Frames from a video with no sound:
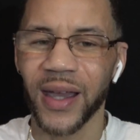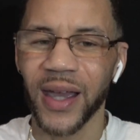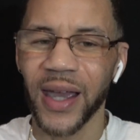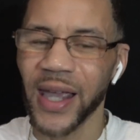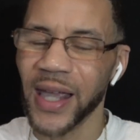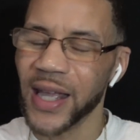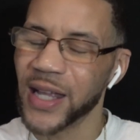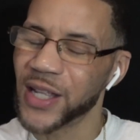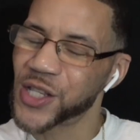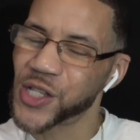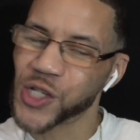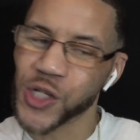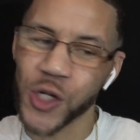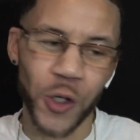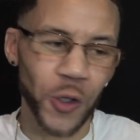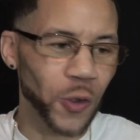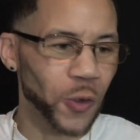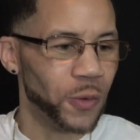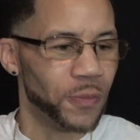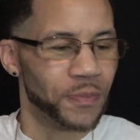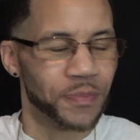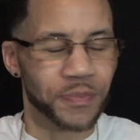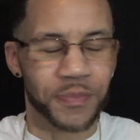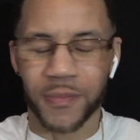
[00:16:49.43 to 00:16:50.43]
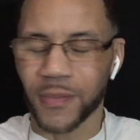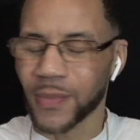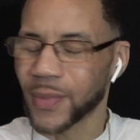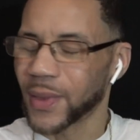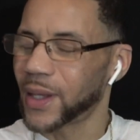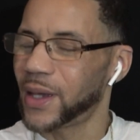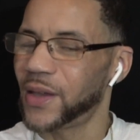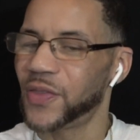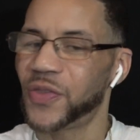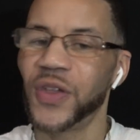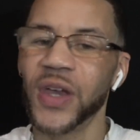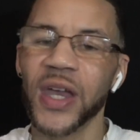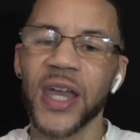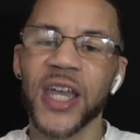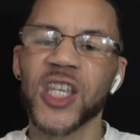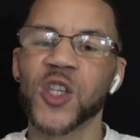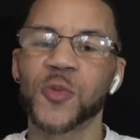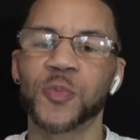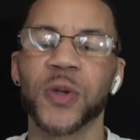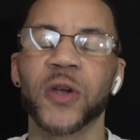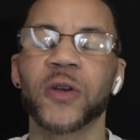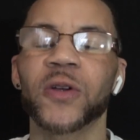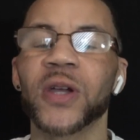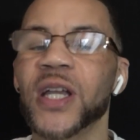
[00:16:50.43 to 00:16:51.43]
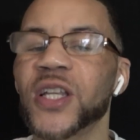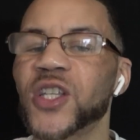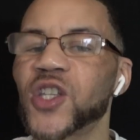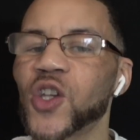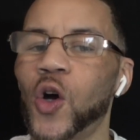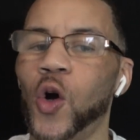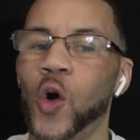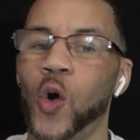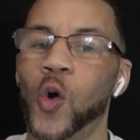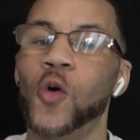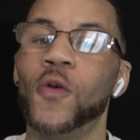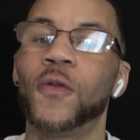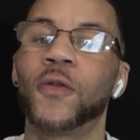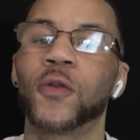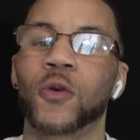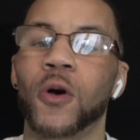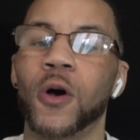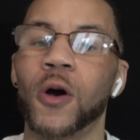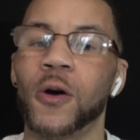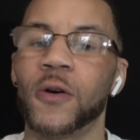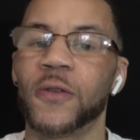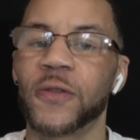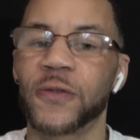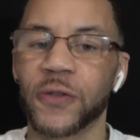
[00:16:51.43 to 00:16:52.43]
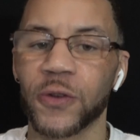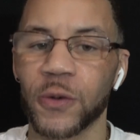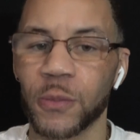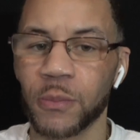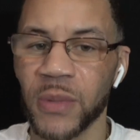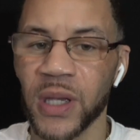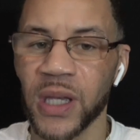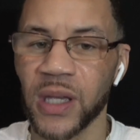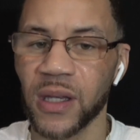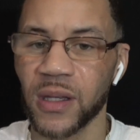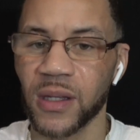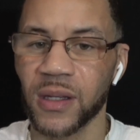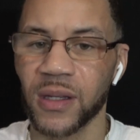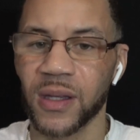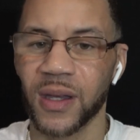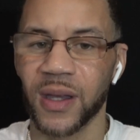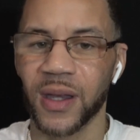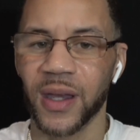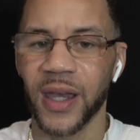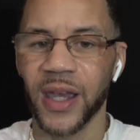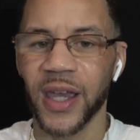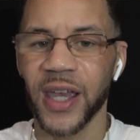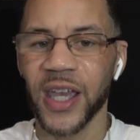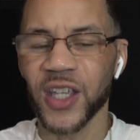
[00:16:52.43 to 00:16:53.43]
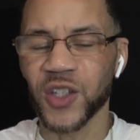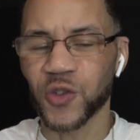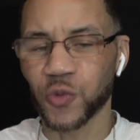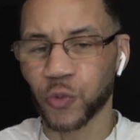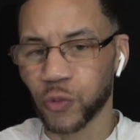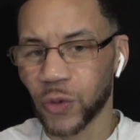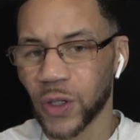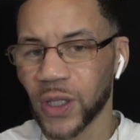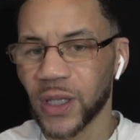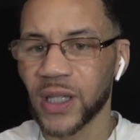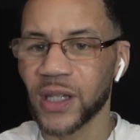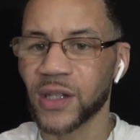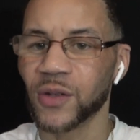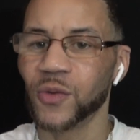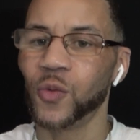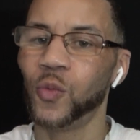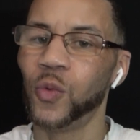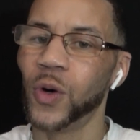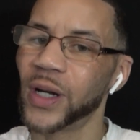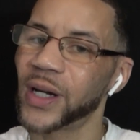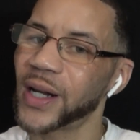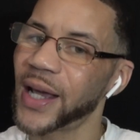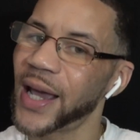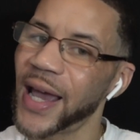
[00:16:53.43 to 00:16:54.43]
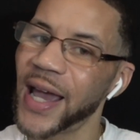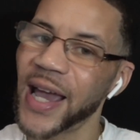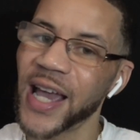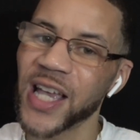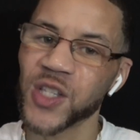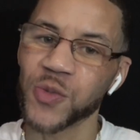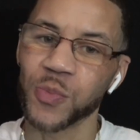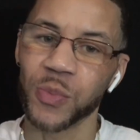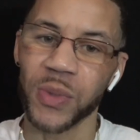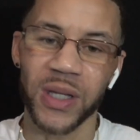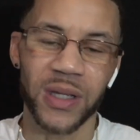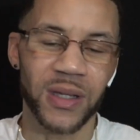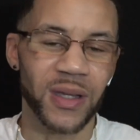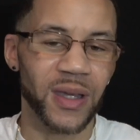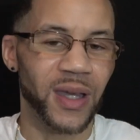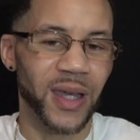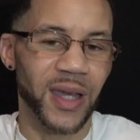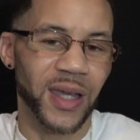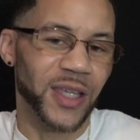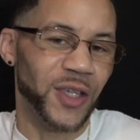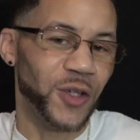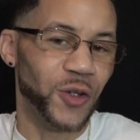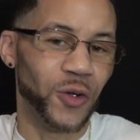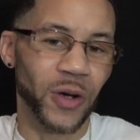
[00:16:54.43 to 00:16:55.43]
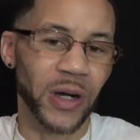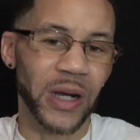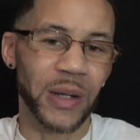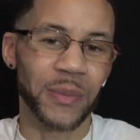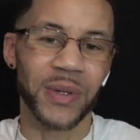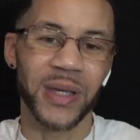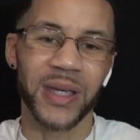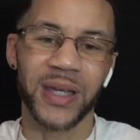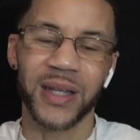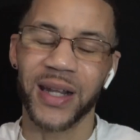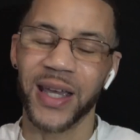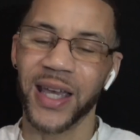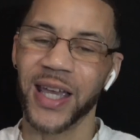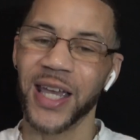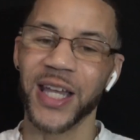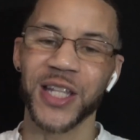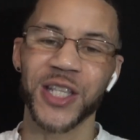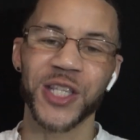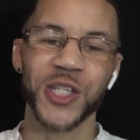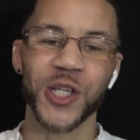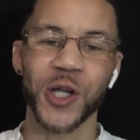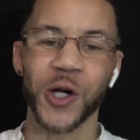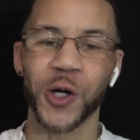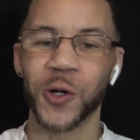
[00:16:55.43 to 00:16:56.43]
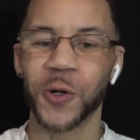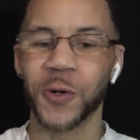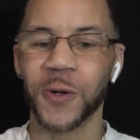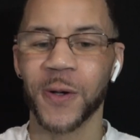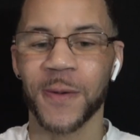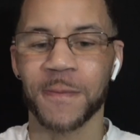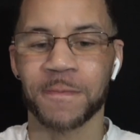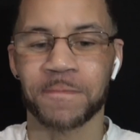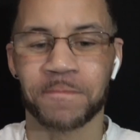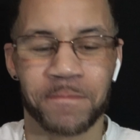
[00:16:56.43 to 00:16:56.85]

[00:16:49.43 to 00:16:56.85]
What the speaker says: And so the experience overall for me is really what has me. You know what I mean? And so,